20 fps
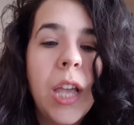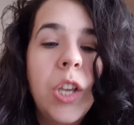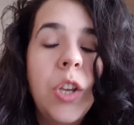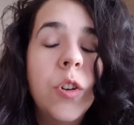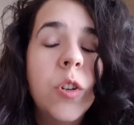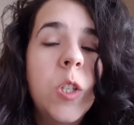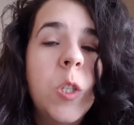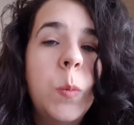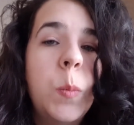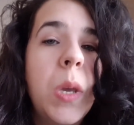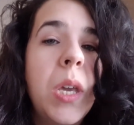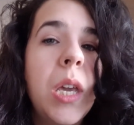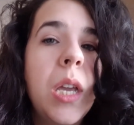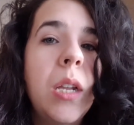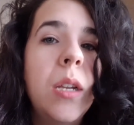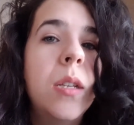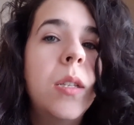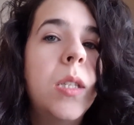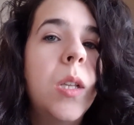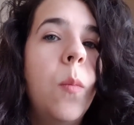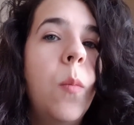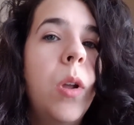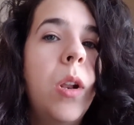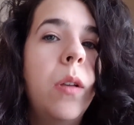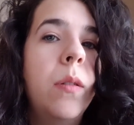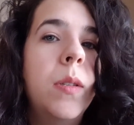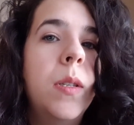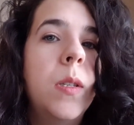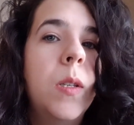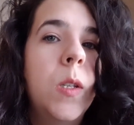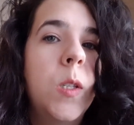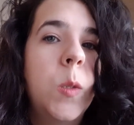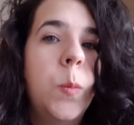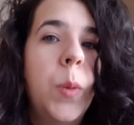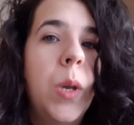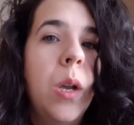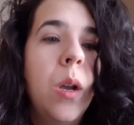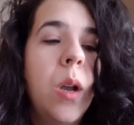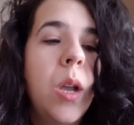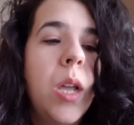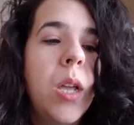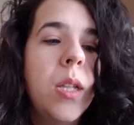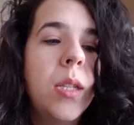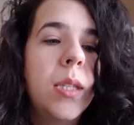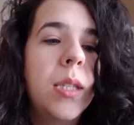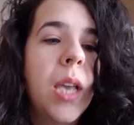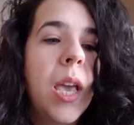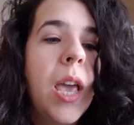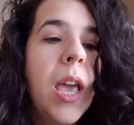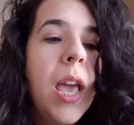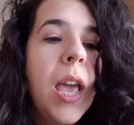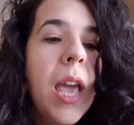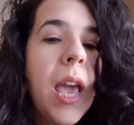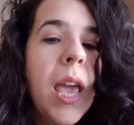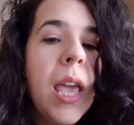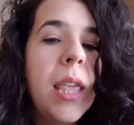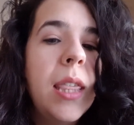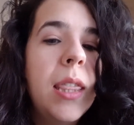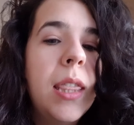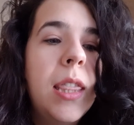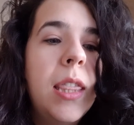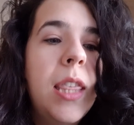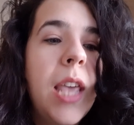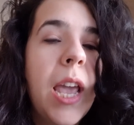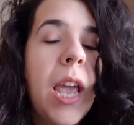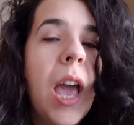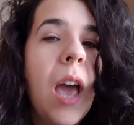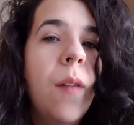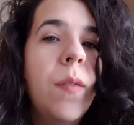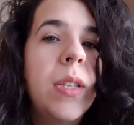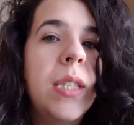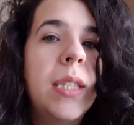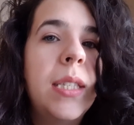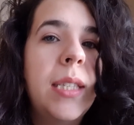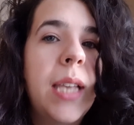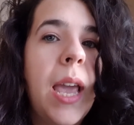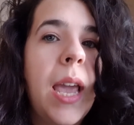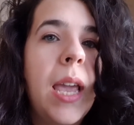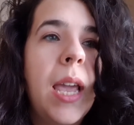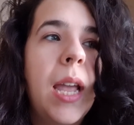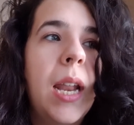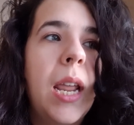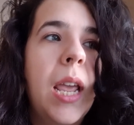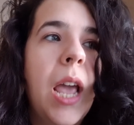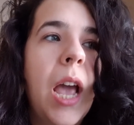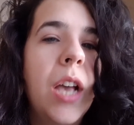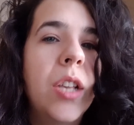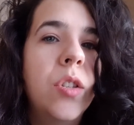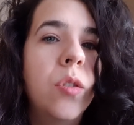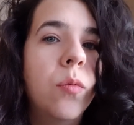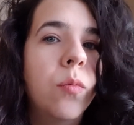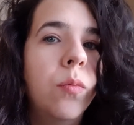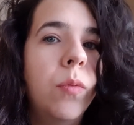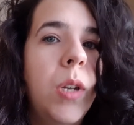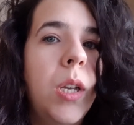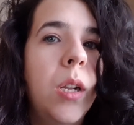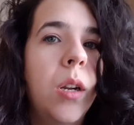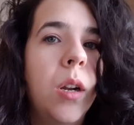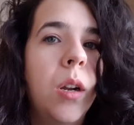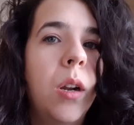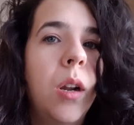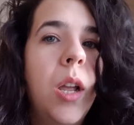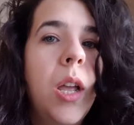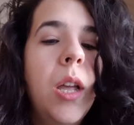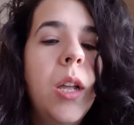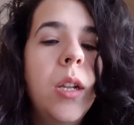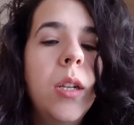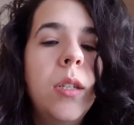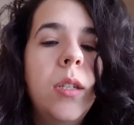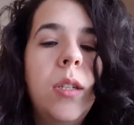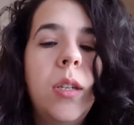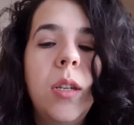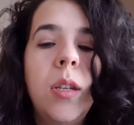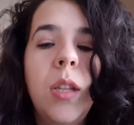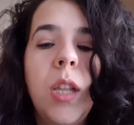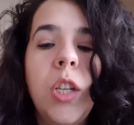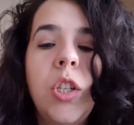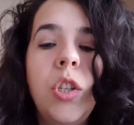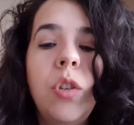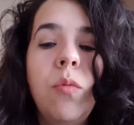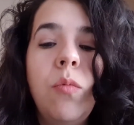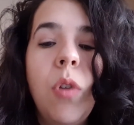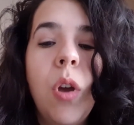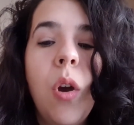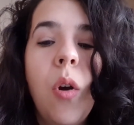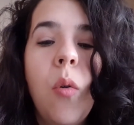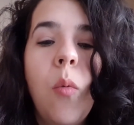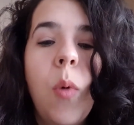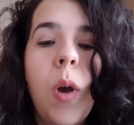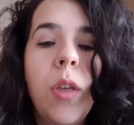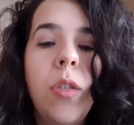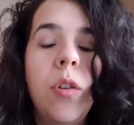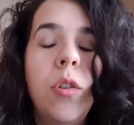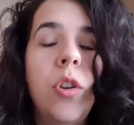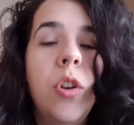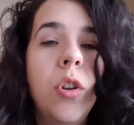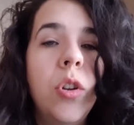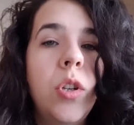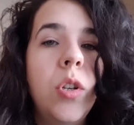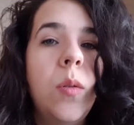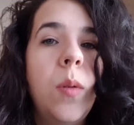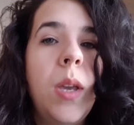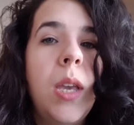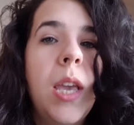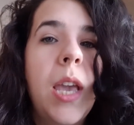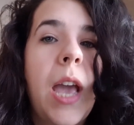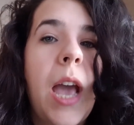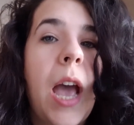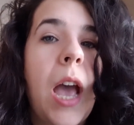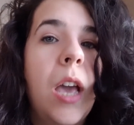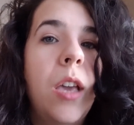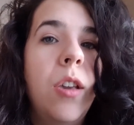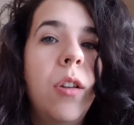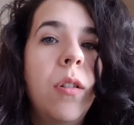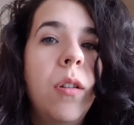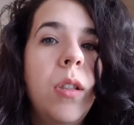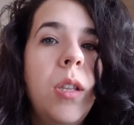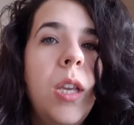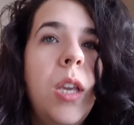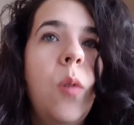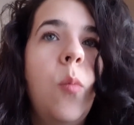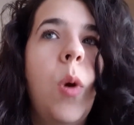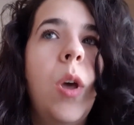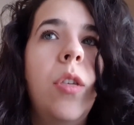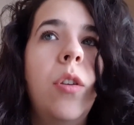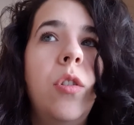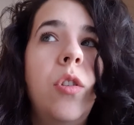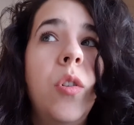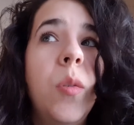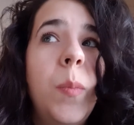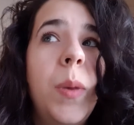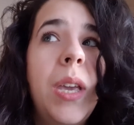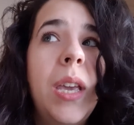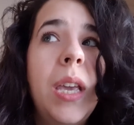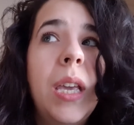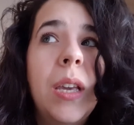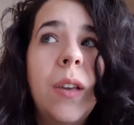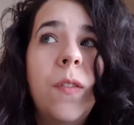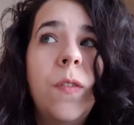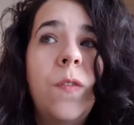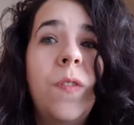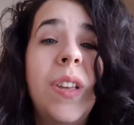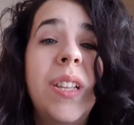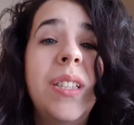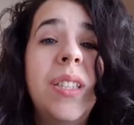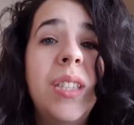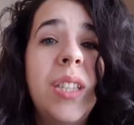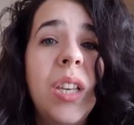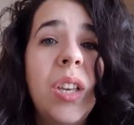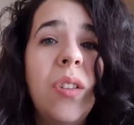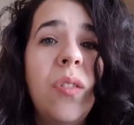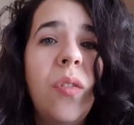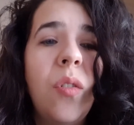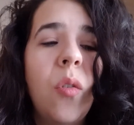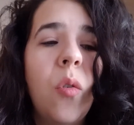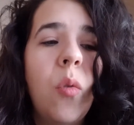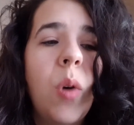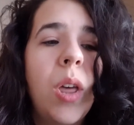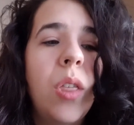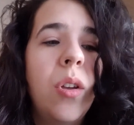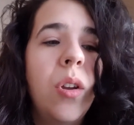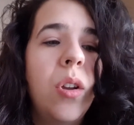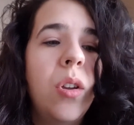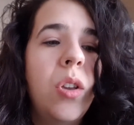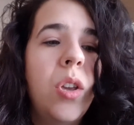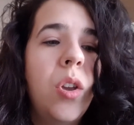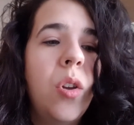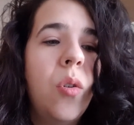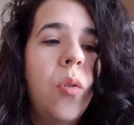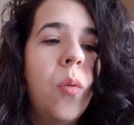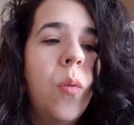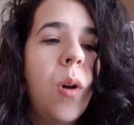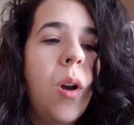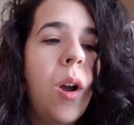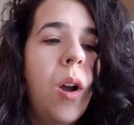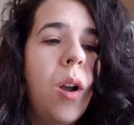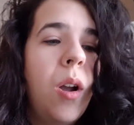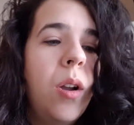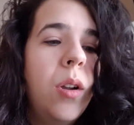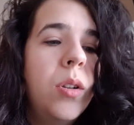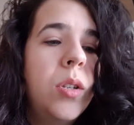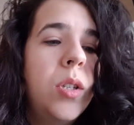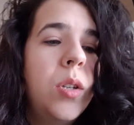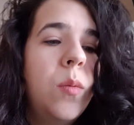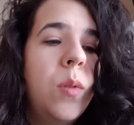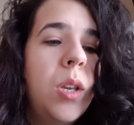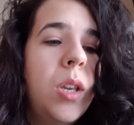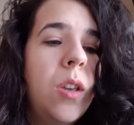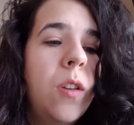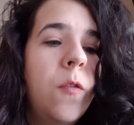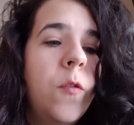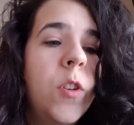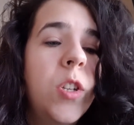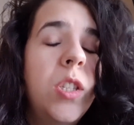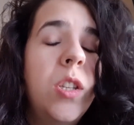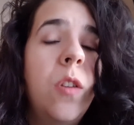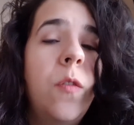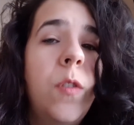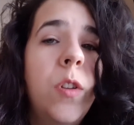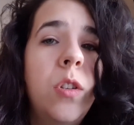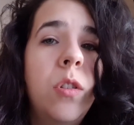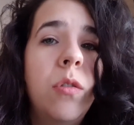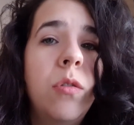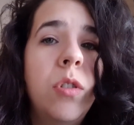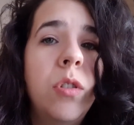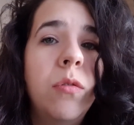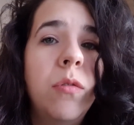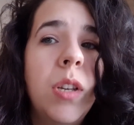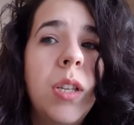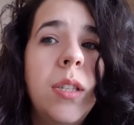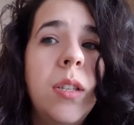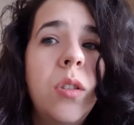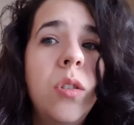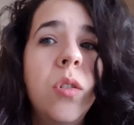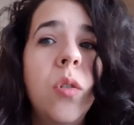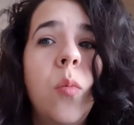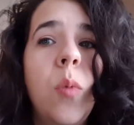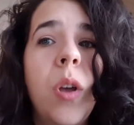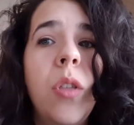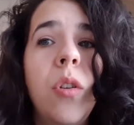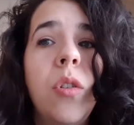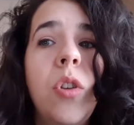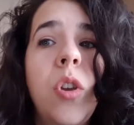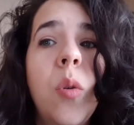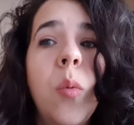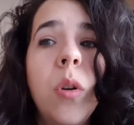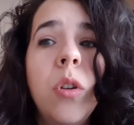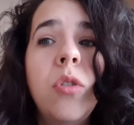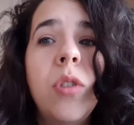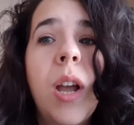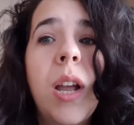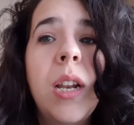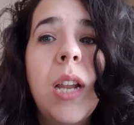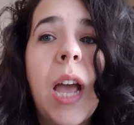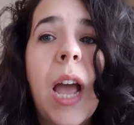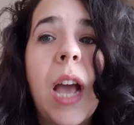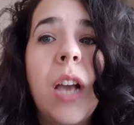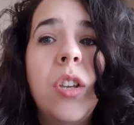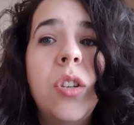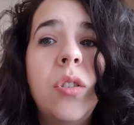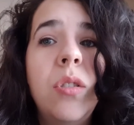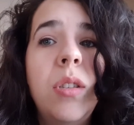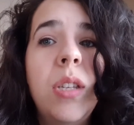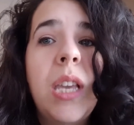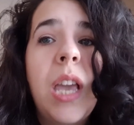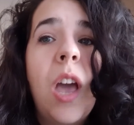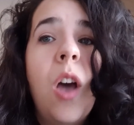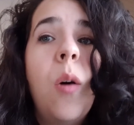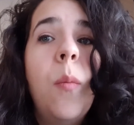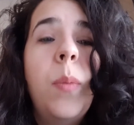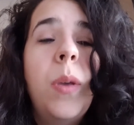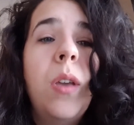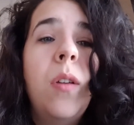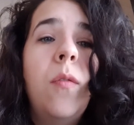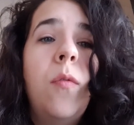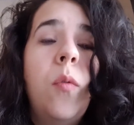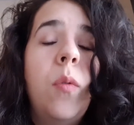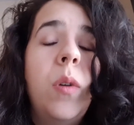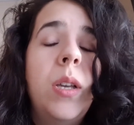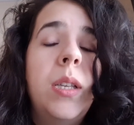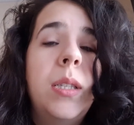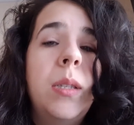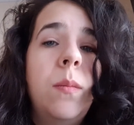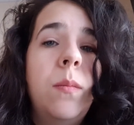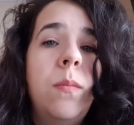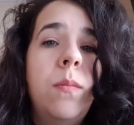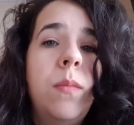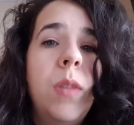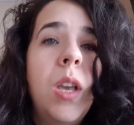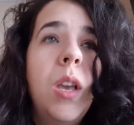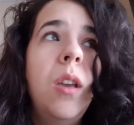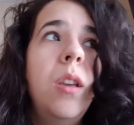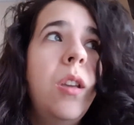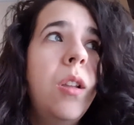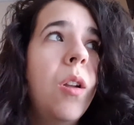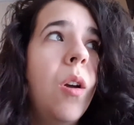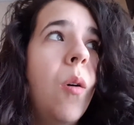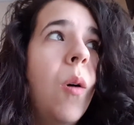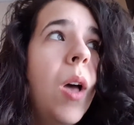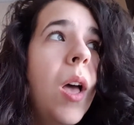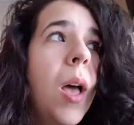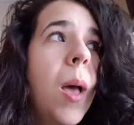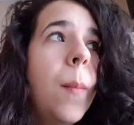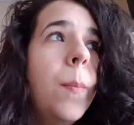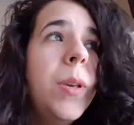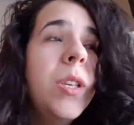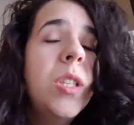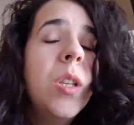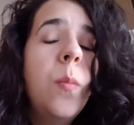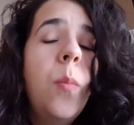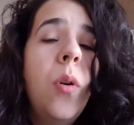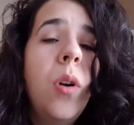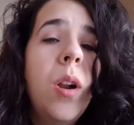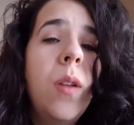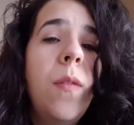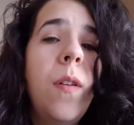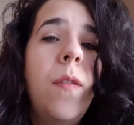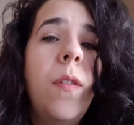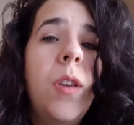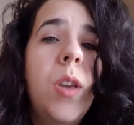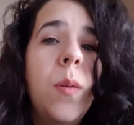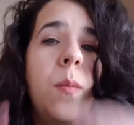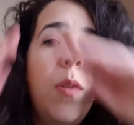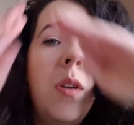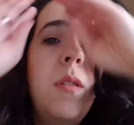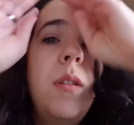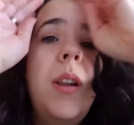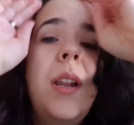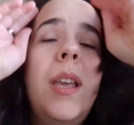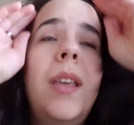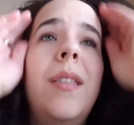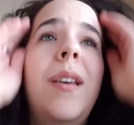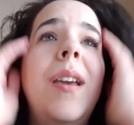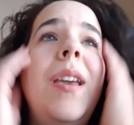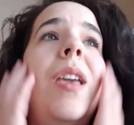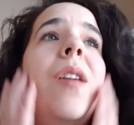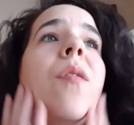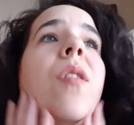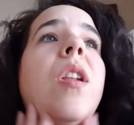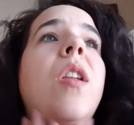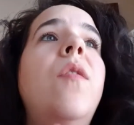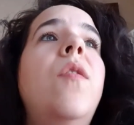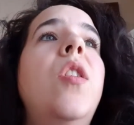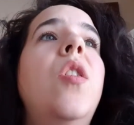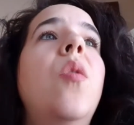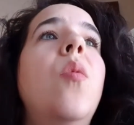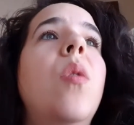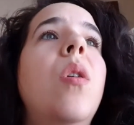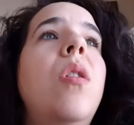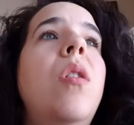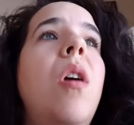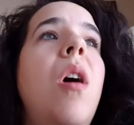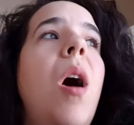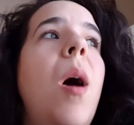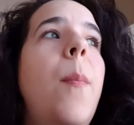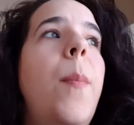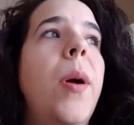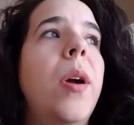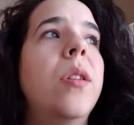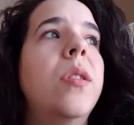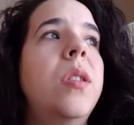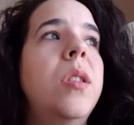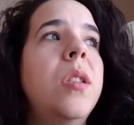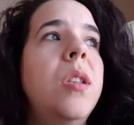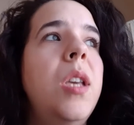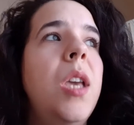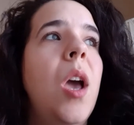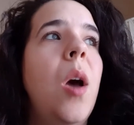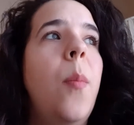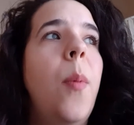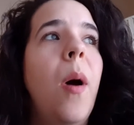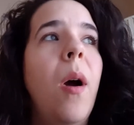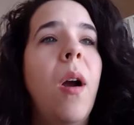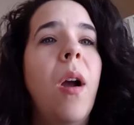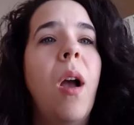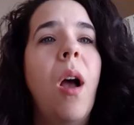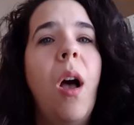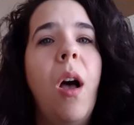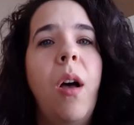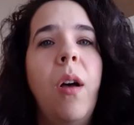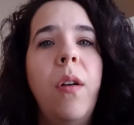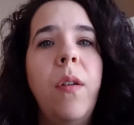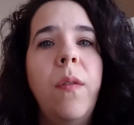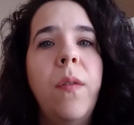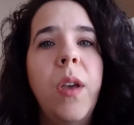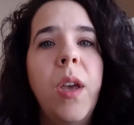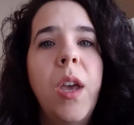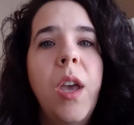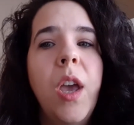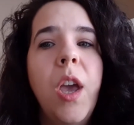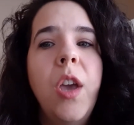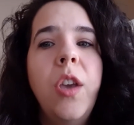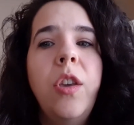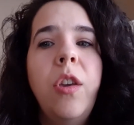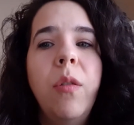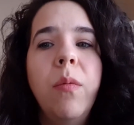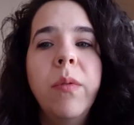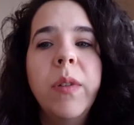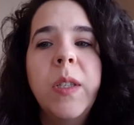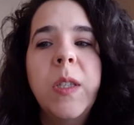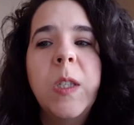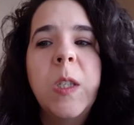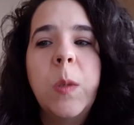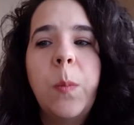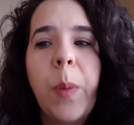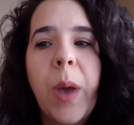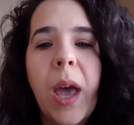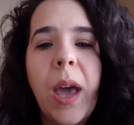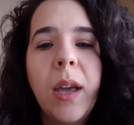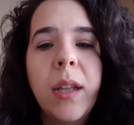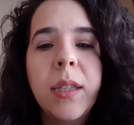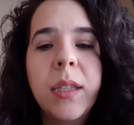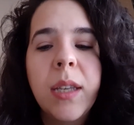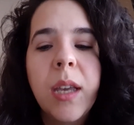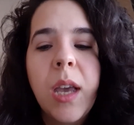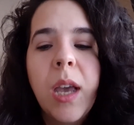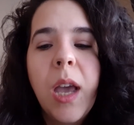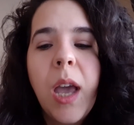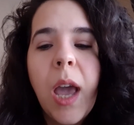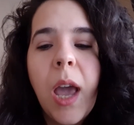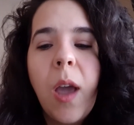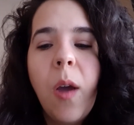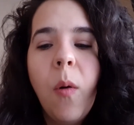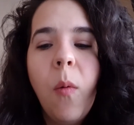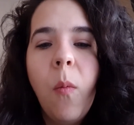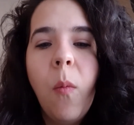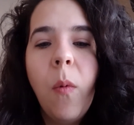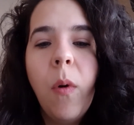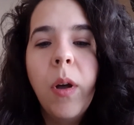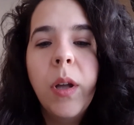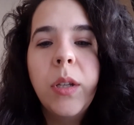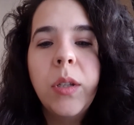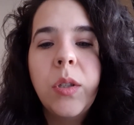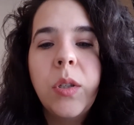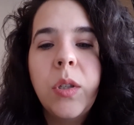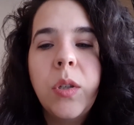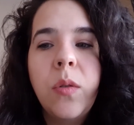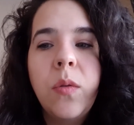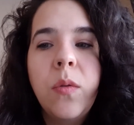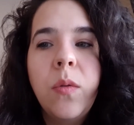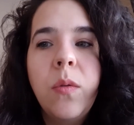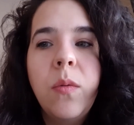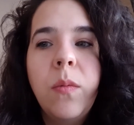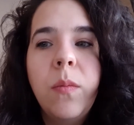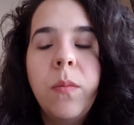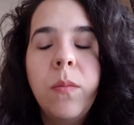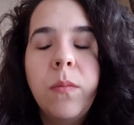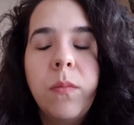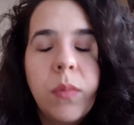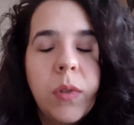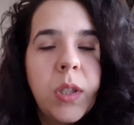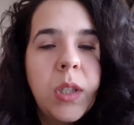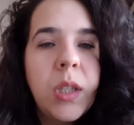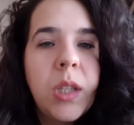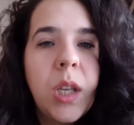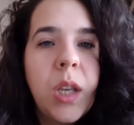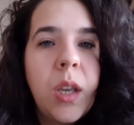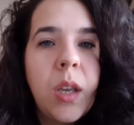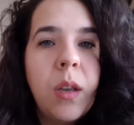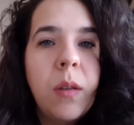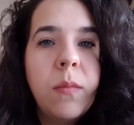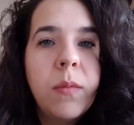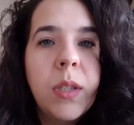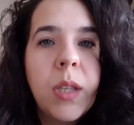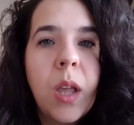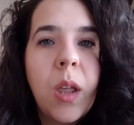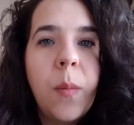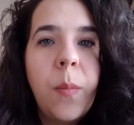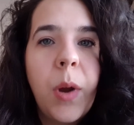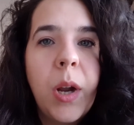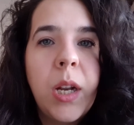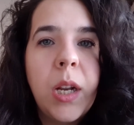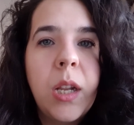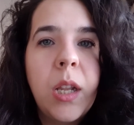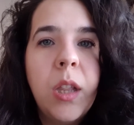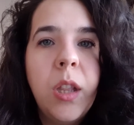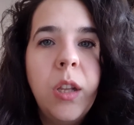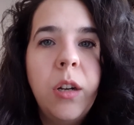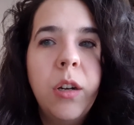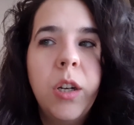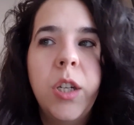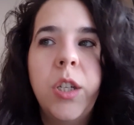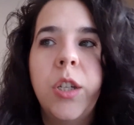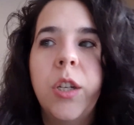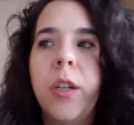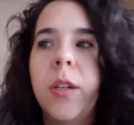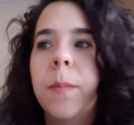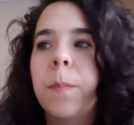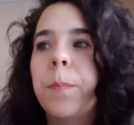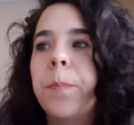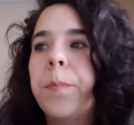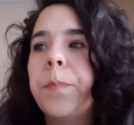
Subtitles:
You're speaking to someone else's experience, and they have a say in it as a reader to let you know whether you're doing it accurately, whether you're being offensive, whether you are doing it for self-indulgent reasons, or whether you were trying to actually help be a voice and, be supportive of a community that even if you are not personally a part of, you respect and want to see celebrated in literature.